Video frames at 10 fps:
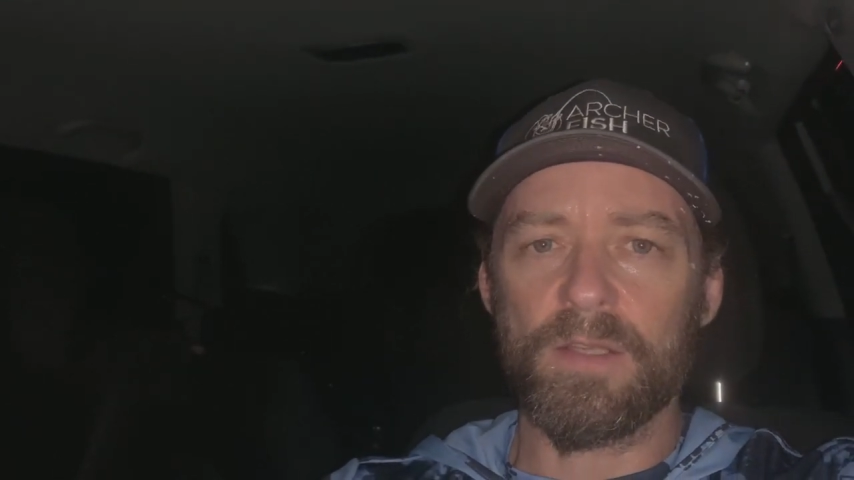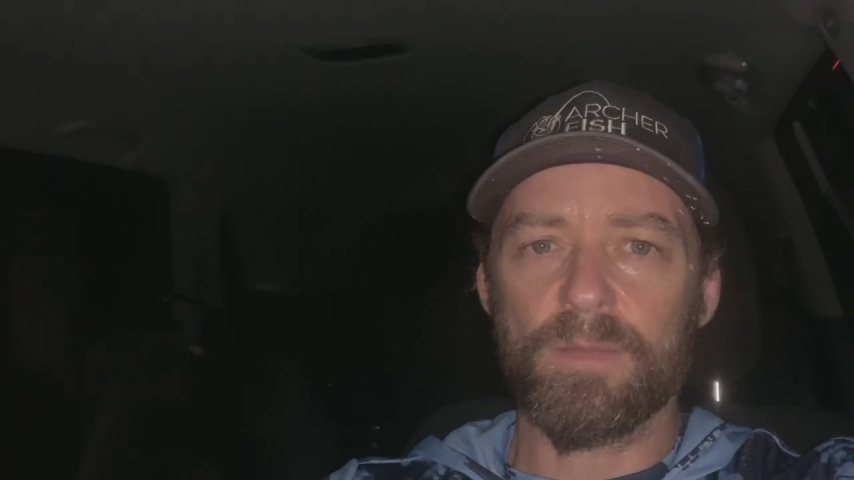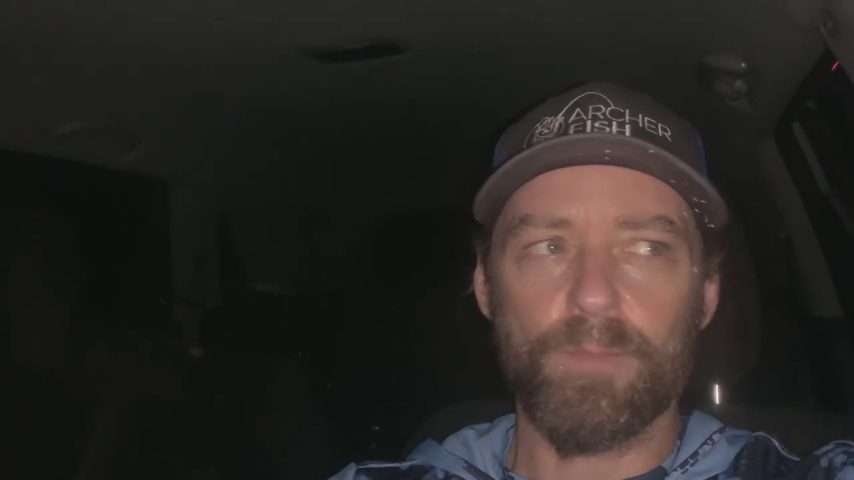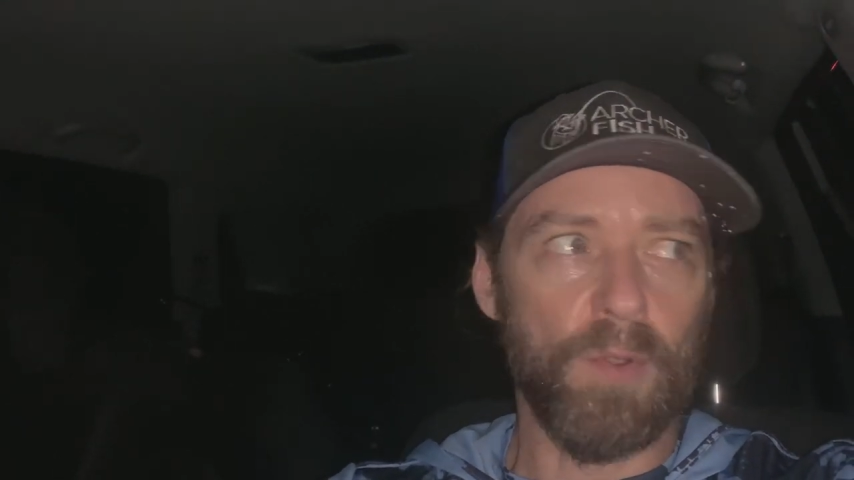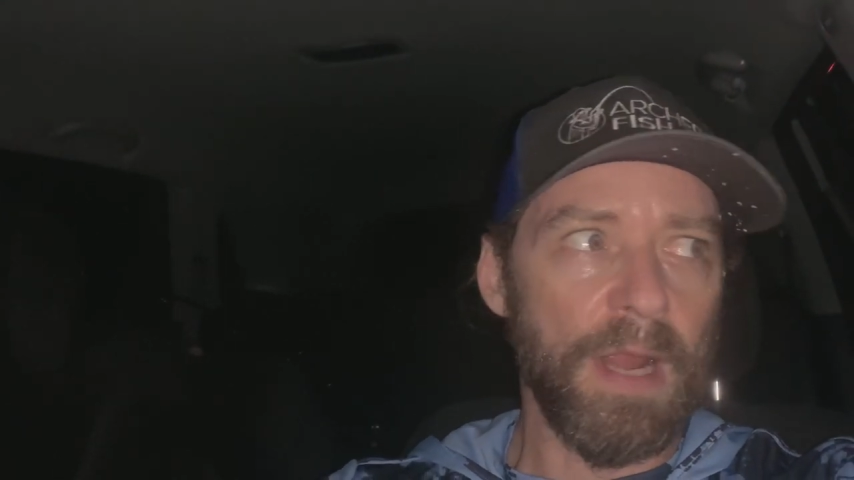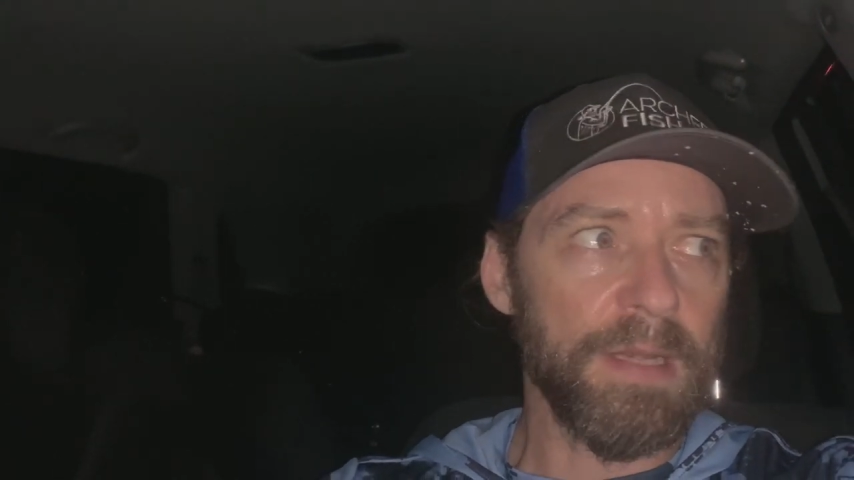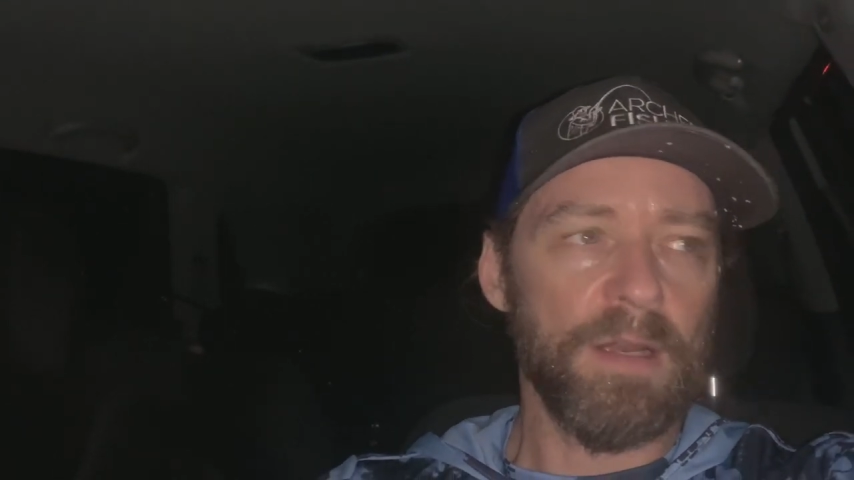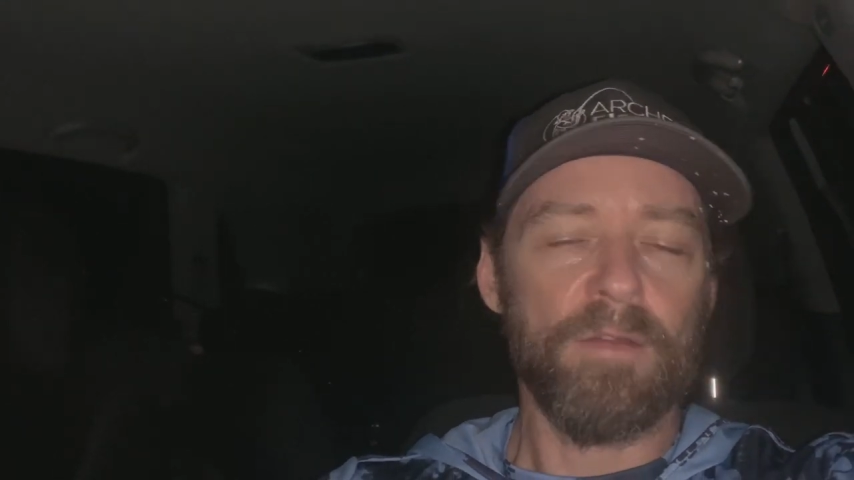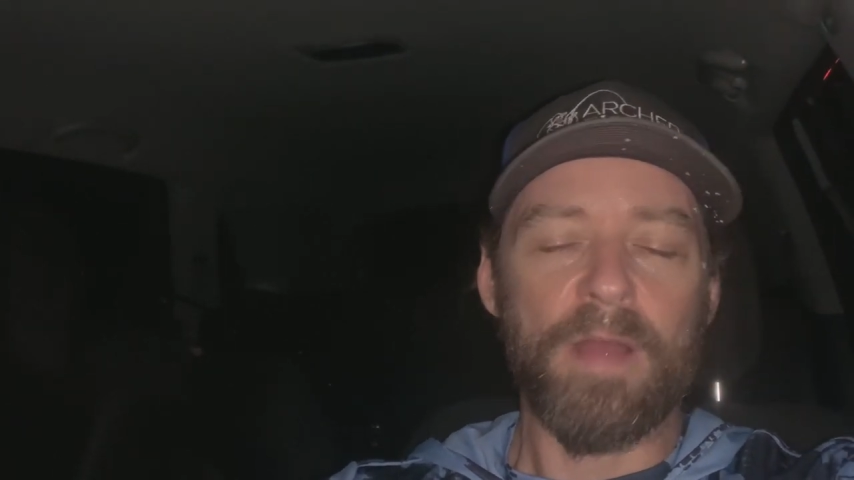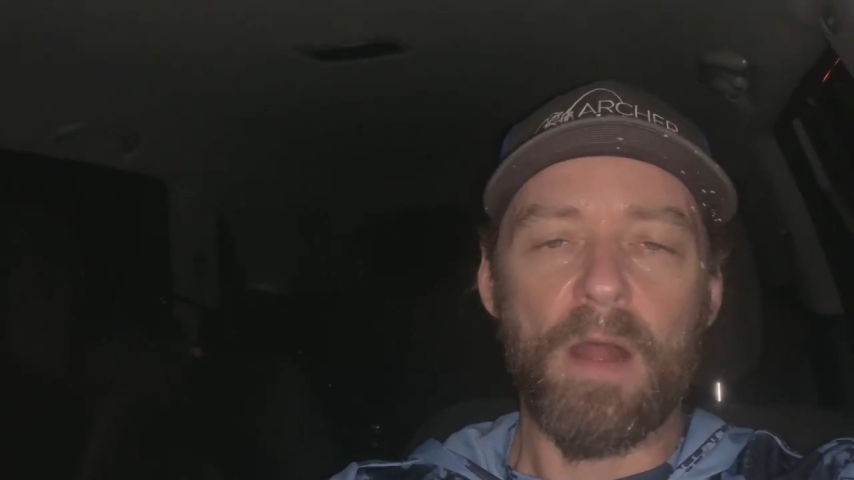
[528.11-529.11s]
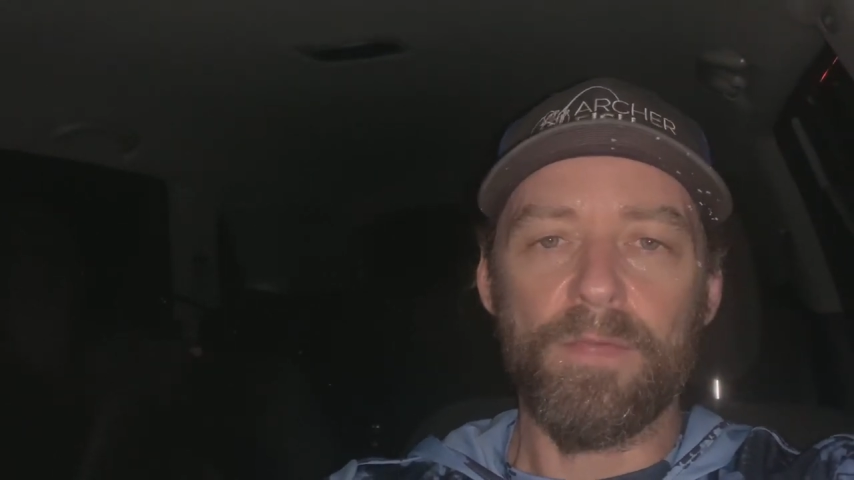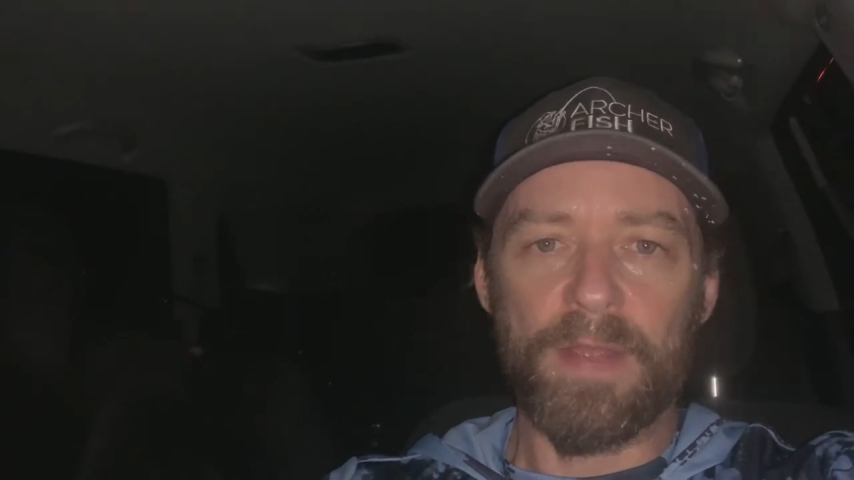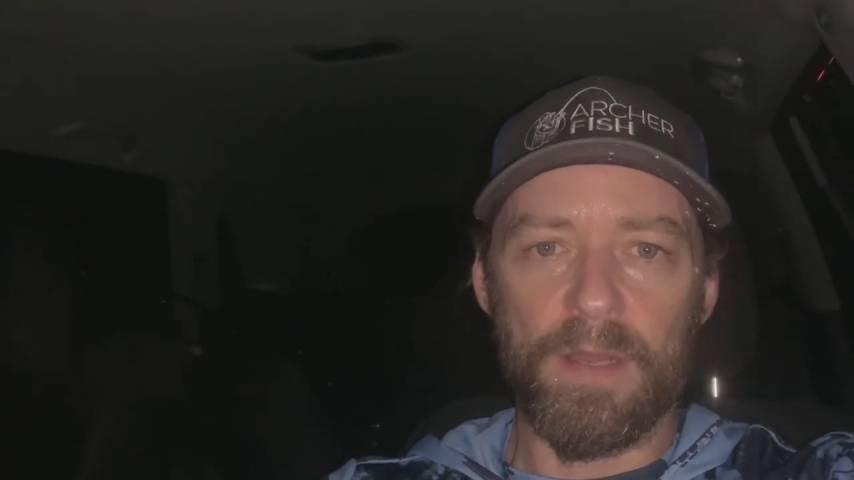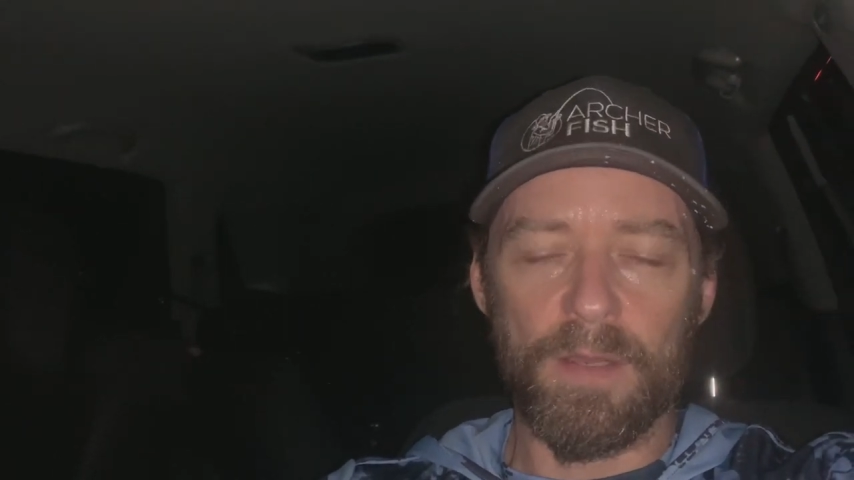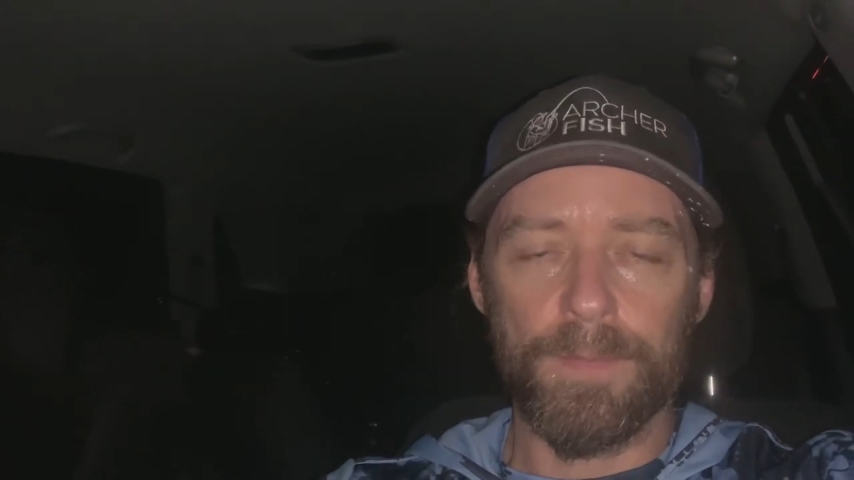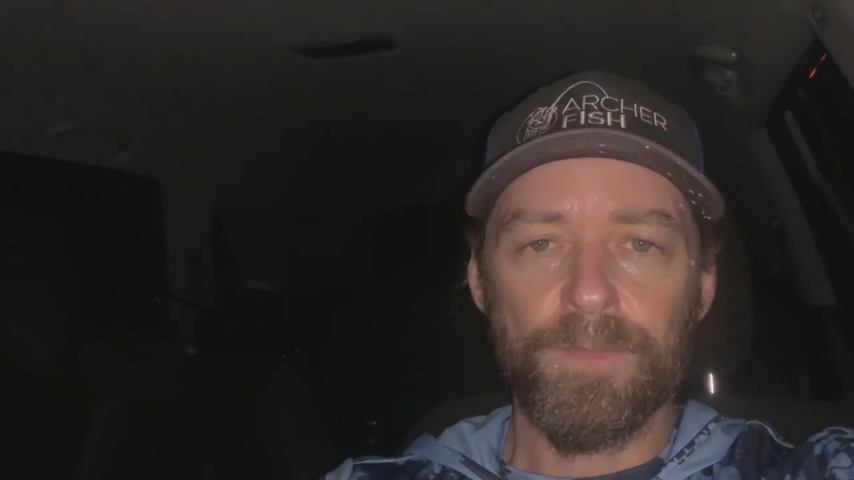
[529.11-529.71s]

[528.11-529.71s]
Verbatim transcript: it's bright enough out there,